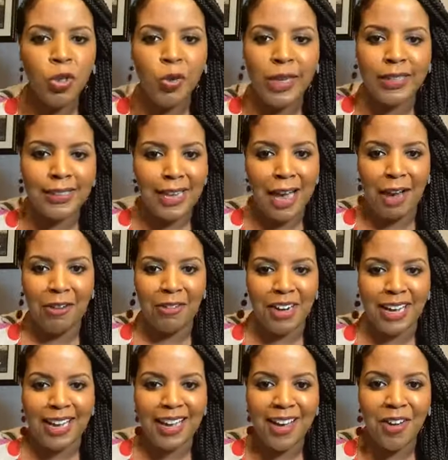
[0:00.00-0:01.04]

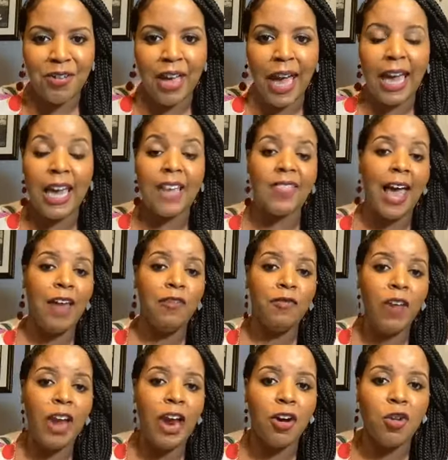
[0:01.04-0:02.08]
integrity, okay? And that
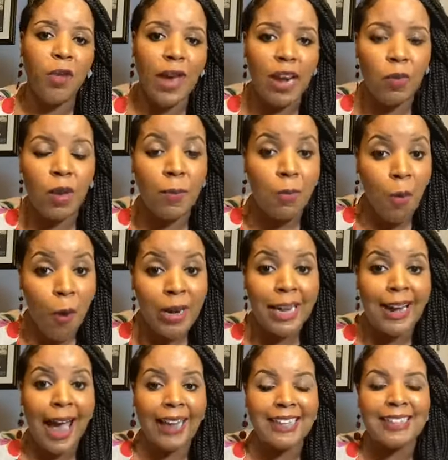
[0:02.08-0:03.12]
Fair Credit
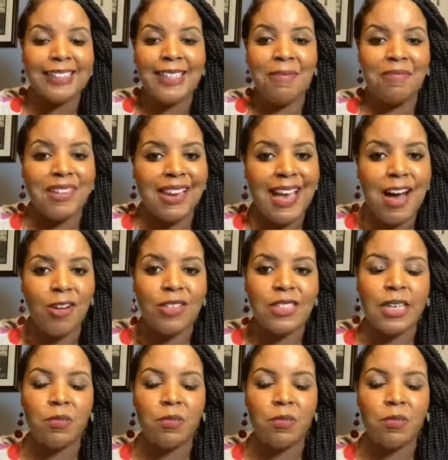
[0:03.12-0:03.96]
Reporting Act is something else.